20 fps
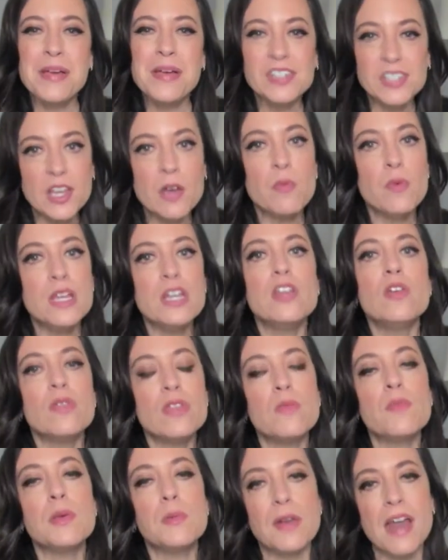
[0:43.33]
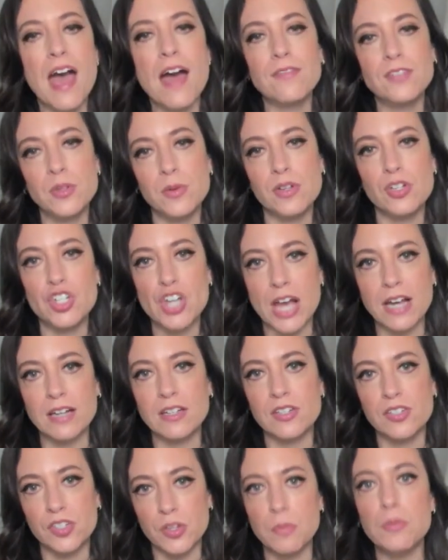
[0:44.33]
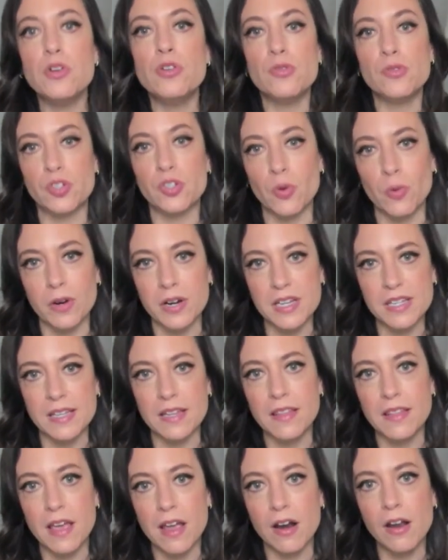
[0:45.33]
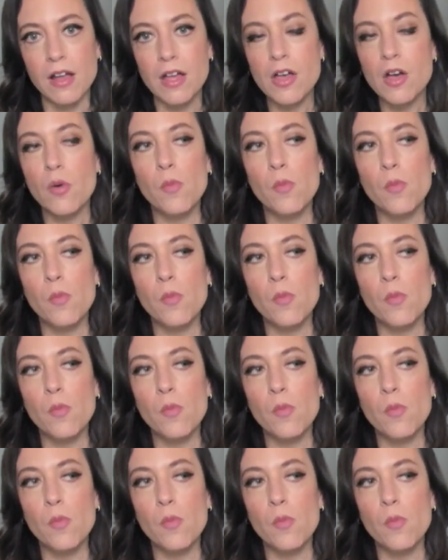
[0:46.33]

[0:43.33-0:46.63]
So we knew that we would have to inject some new stories in there.